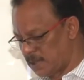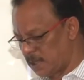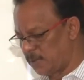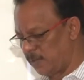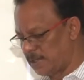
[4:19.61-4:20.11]

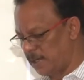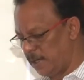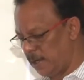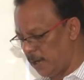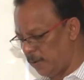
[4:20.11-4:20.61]
search
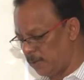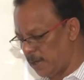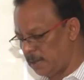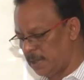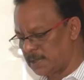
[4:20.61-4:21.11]
facility now
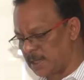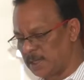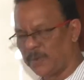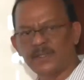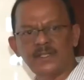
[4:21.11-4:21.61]
and that
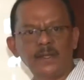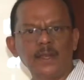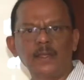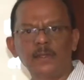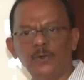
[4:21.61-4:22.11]
search
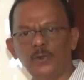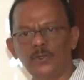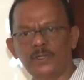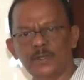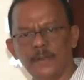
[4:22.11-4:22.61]
facility
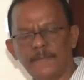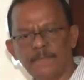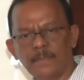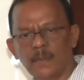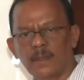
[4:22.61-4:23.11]
includes
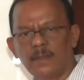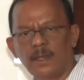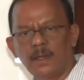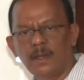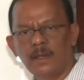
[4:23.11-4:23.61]

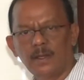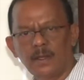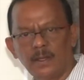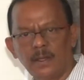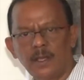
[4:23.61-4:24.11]
the
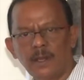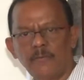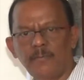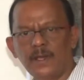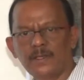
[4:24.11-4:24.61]
year
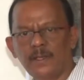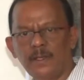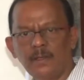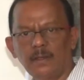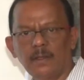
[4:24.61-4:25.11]
of passing,